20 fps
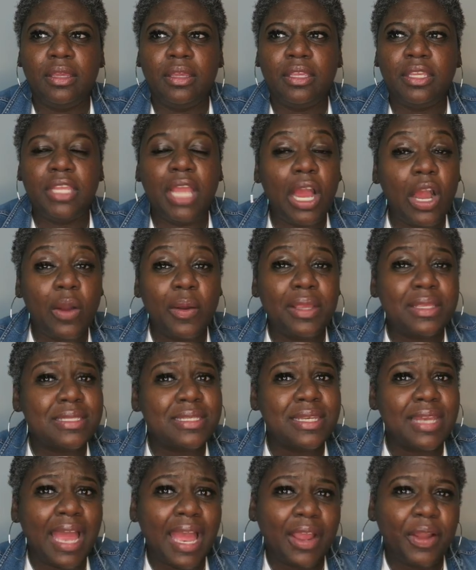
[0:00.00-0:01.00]
y'all, it's
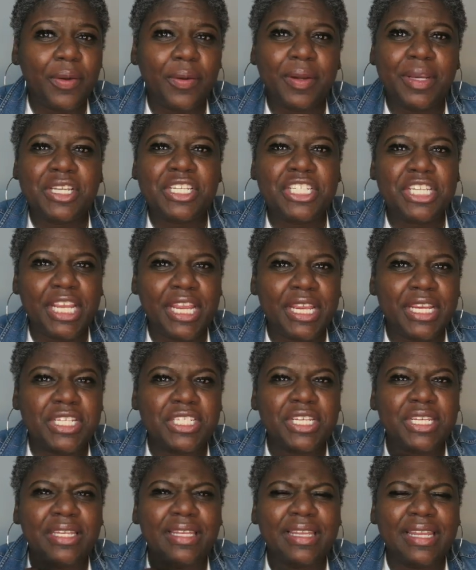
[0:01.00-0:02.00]
not going to
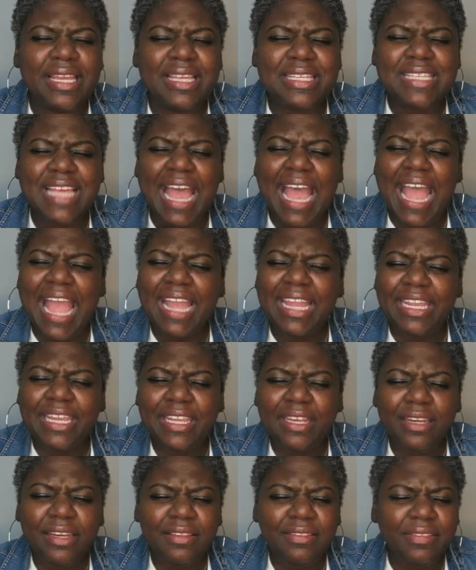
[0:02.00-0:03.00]
change unless I
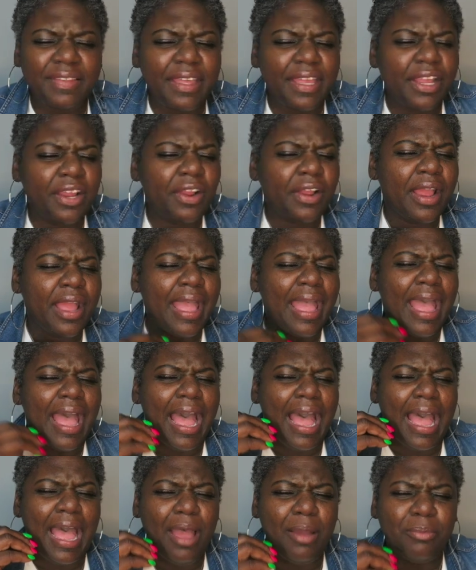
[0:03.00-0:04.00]
get in there,
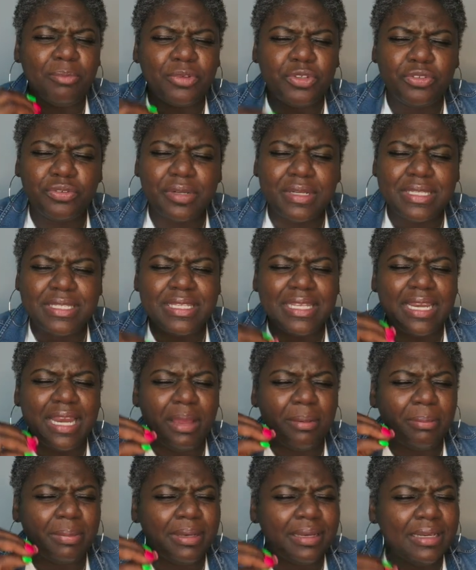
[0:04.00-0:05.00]
I'm trusting,
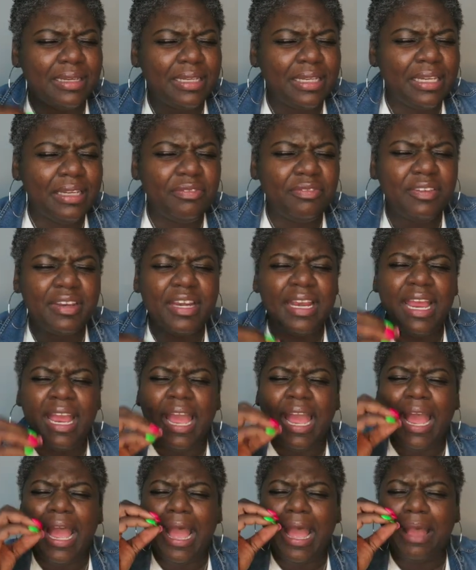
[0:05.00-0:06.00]
I'm believing,
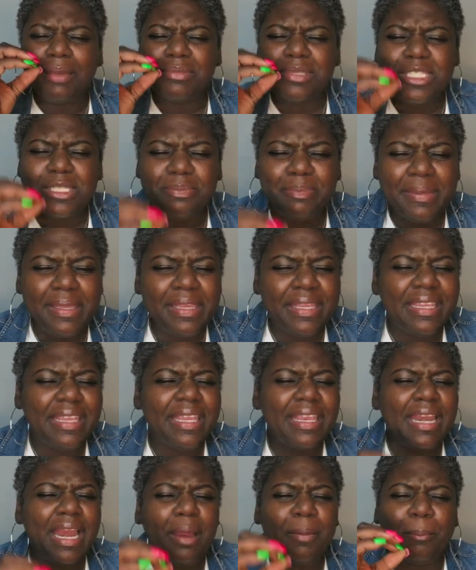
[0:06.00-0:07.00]
I'm
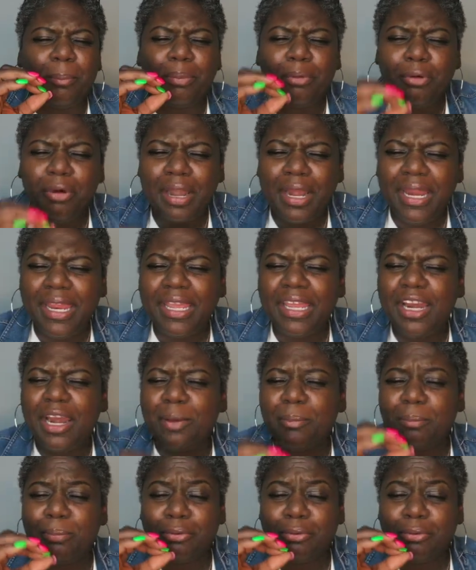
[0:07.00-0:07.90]
speaking, I'm praying, I'm